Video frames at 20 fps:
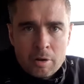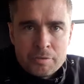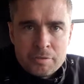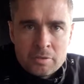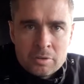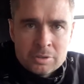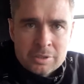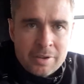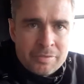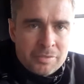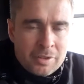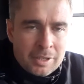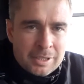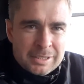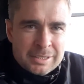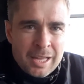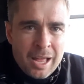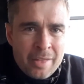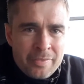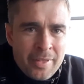for us after the
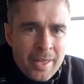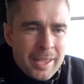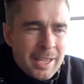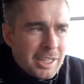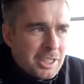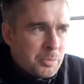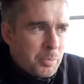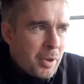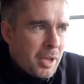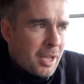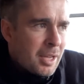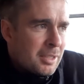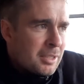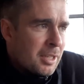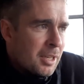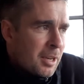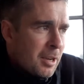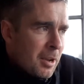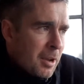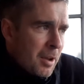start that he's made,
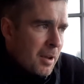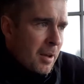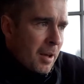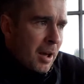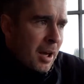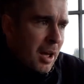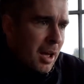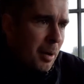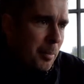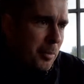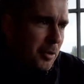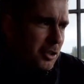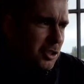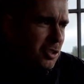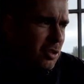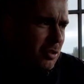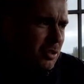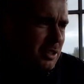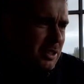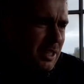but it's
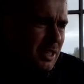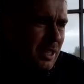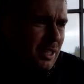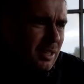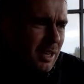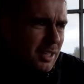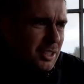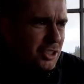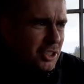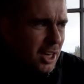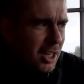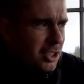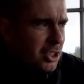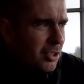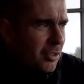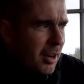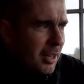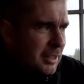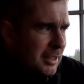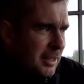good to see like Jack
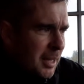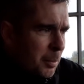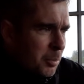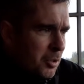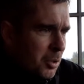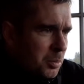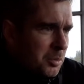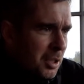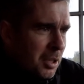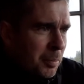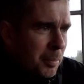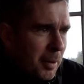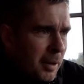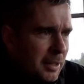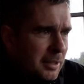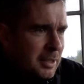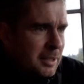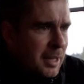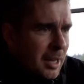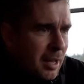Sherratt stepped up to the
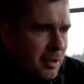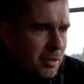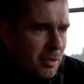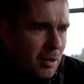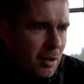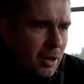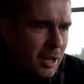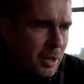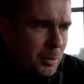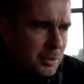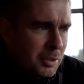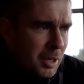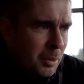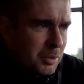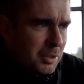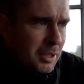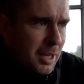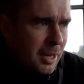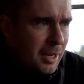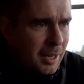plate today. I thought he was
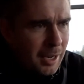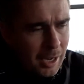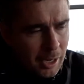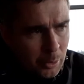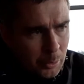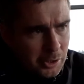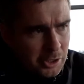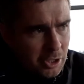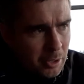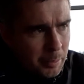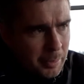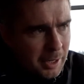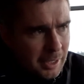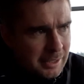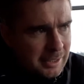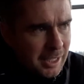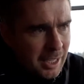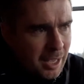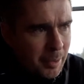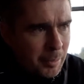outstanding, and Louis come in the
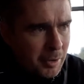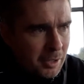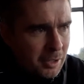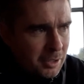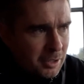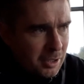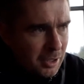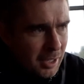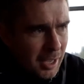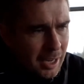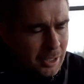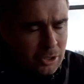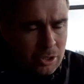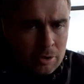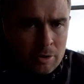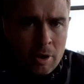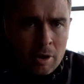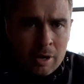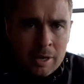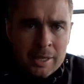team and again
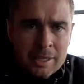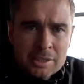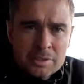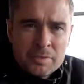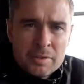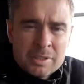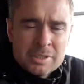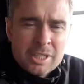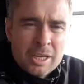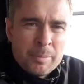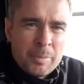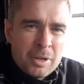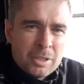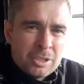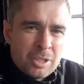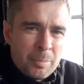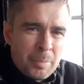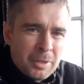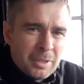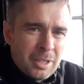took all the hits for the team at the
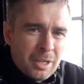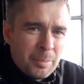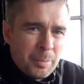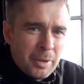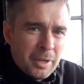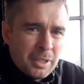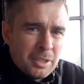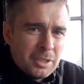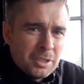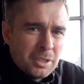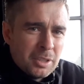top end of the pitch.